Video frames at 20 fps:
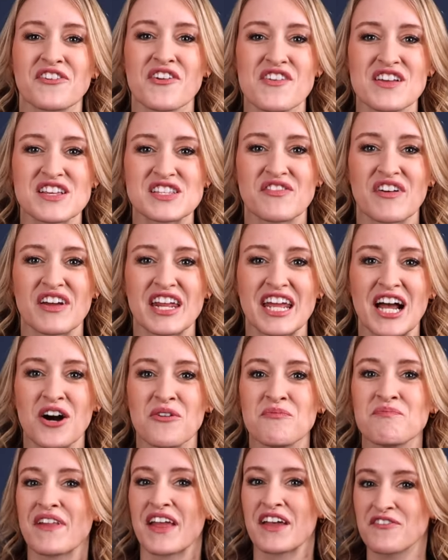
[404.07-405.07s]
for this
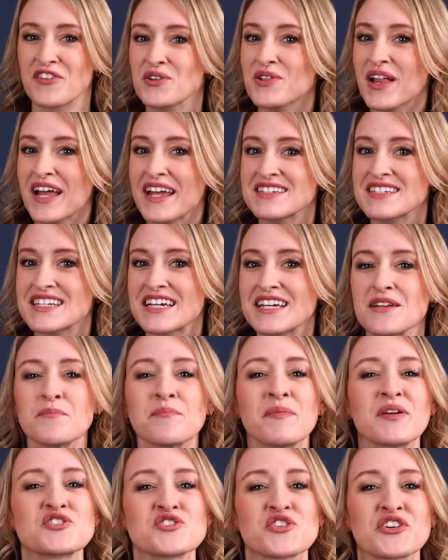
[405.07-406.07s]
video. If you liked it,
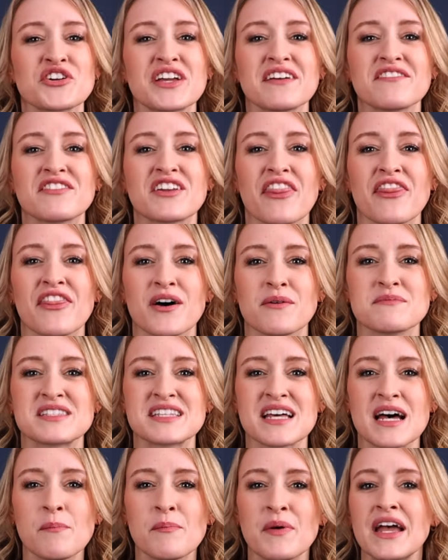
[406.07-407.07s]
be sure to give it a thumbs
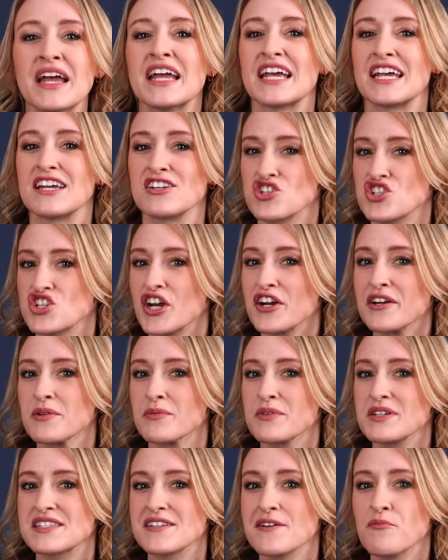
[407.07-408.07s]
up and share it
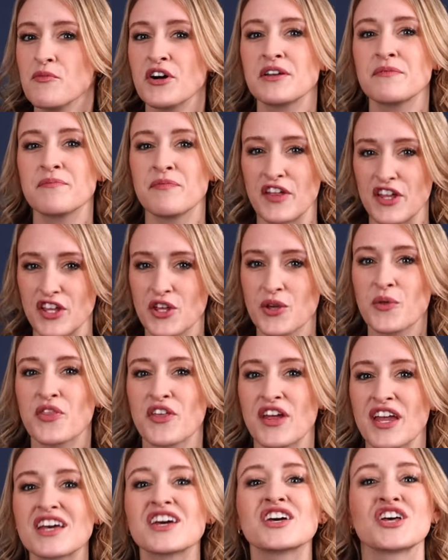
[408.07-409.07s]
with someone that you
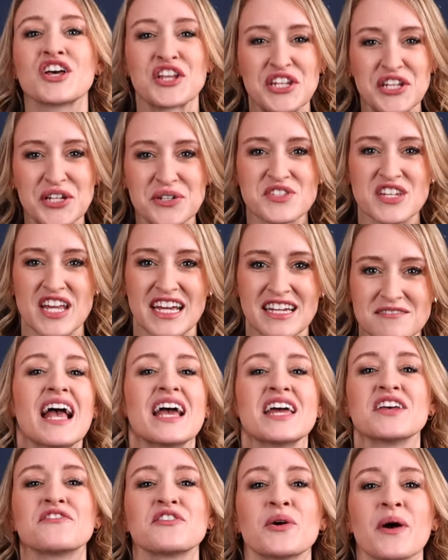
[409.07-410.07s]
think could use it.
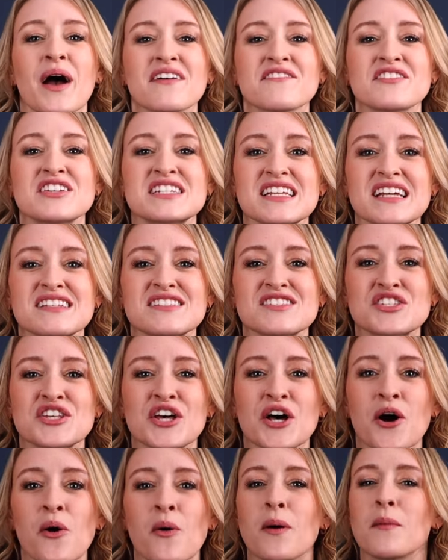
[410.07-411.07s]
And if you haven't done
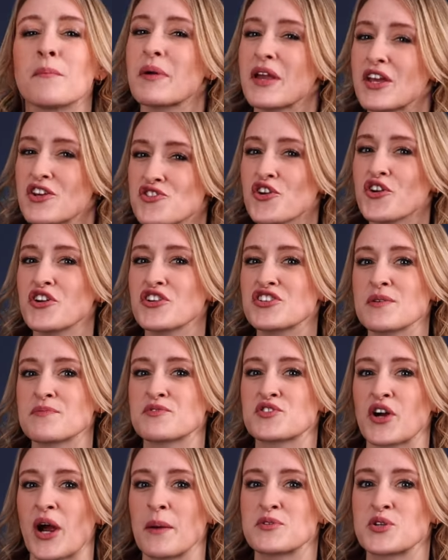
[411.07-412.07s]
so, be sure to
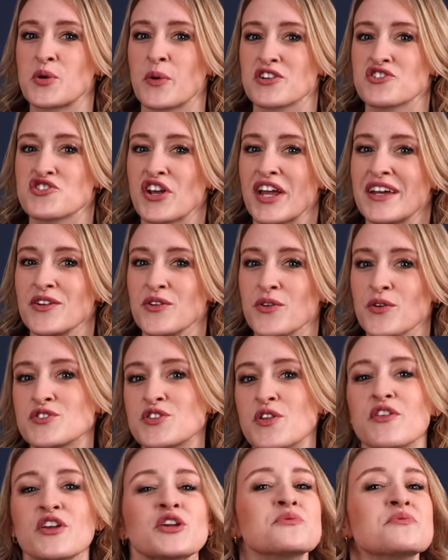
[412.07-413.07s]
subscribe to our channel
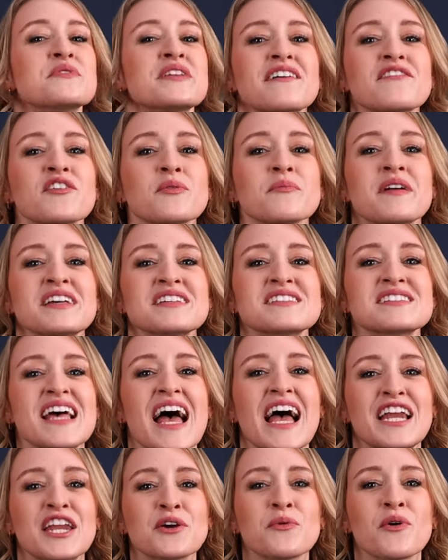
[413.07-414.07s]
so that you never miss
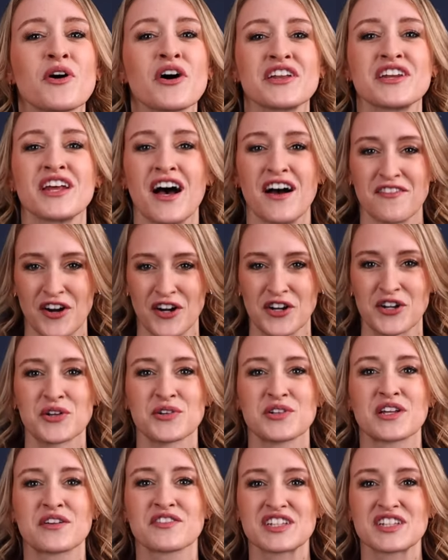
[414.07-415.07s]
any one of our newly